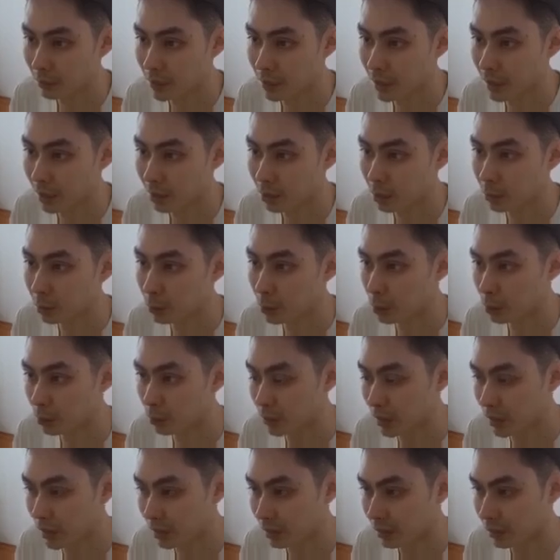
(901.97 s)
We get Komodo
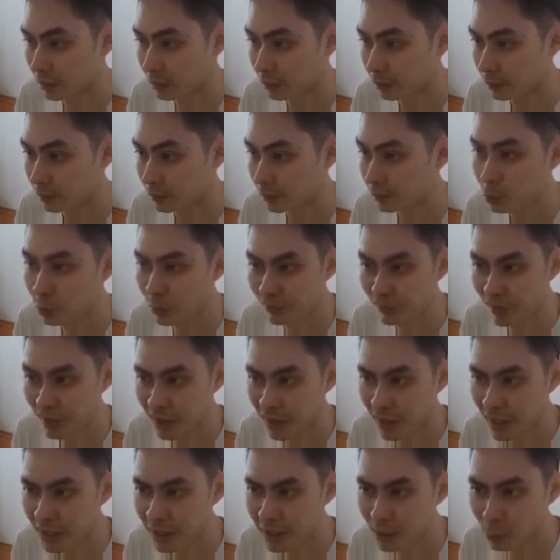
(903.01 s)
Dragon with an
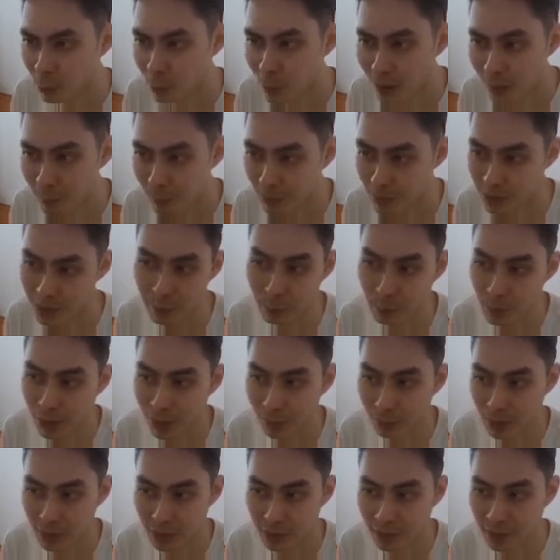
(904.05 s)
81%
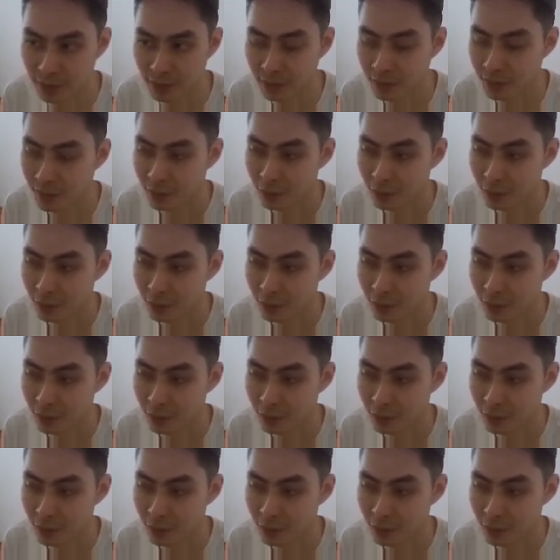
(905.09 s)
probability.